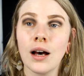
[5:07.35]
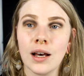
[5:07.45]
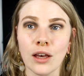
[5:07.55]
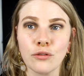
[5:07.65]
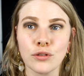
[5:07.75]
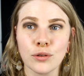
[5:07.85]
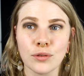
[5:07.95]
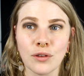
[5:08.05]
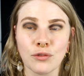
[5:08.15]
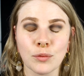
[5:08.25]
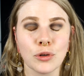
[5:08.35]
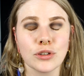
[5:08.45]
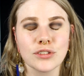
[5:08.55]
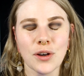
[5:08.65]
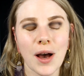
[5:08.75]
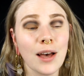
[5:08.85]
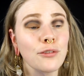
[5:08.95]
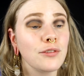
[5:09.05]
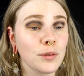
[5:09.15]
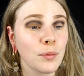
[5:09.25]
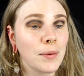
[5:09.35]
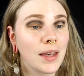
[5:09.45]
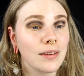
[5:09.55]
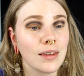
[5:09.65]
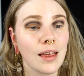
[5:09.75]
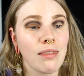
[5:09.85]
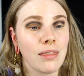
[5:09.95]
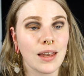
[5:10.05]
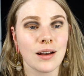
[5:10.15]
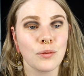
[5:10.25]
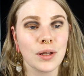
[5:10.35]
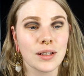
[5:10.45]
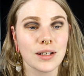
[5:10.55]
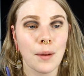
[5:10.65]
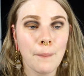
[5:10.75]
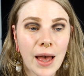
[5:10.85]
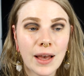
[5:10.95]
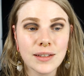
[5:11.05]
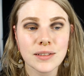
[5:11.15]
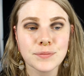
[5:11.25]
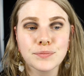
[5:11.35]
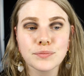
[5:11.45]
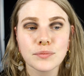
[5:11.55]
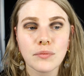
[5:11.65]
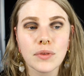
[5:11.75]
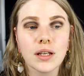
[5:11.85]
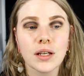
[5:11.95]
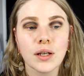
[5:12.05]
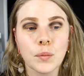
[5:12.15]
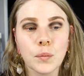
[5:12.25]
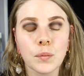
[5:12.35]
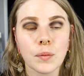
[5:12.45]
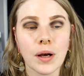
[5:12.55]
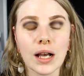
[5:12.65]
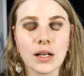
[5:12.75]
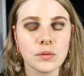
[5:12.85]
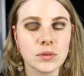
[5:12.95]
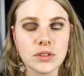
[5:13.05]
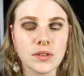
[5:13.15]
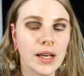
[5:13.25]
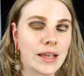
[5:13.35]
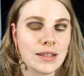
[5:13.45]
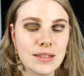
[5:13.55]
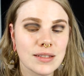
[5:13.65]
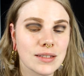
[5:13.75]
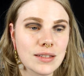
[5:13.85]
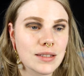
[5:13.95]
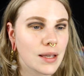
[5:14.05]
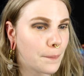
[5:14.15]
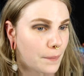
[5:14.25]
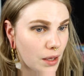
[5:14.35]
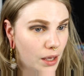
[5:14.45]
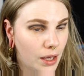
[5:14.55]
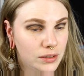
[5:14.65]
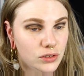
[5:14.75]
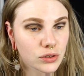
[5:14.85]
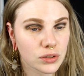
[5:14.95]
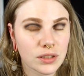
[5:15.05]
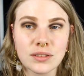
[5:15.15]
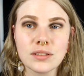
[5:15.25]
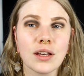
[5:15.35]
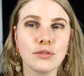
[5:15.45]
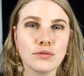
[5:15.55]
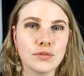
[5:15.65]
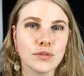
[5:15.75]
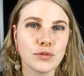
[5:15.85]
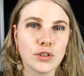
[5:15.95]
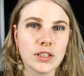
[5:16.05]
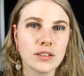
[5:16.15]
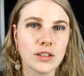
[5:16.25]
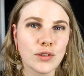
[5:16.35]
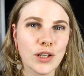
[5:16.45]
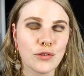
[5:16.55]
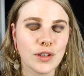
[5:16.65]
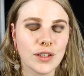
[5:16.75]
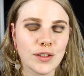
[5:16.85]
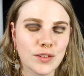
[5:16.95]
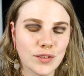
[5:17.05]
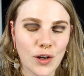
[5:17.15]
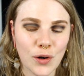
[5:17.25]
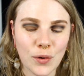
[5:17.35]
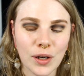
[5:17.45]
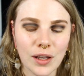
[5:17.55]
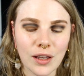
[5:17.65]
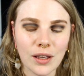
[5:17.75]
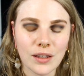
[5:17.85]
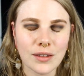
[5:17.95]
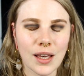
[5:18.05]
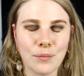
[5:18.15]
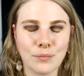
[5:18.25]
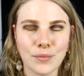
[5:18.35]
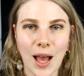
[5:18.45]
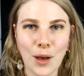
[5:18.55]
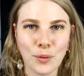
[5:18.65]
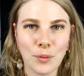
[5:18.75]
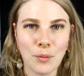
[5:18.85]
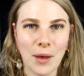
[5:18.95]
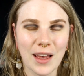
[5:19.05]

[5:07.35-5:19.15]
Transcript: I have to do something more. So I fix my base and then I will come back I'm going to add some extra stuff for this look I think so yeah I will be